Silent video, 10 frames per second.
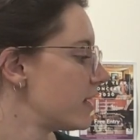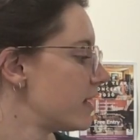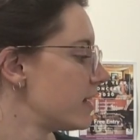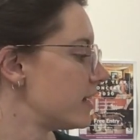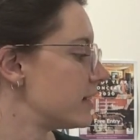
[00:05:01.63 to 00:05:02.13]

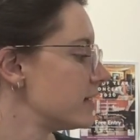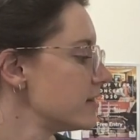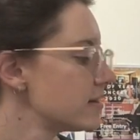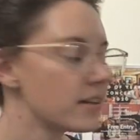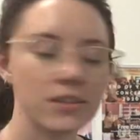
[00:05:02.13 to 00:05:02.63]

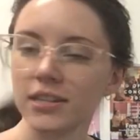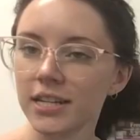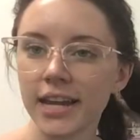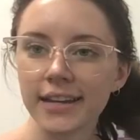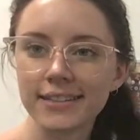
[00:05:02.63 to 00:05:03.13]
is the
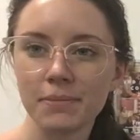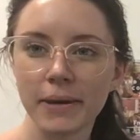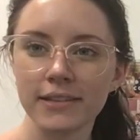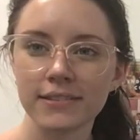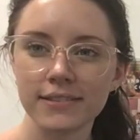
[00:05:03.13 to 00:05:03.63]
next space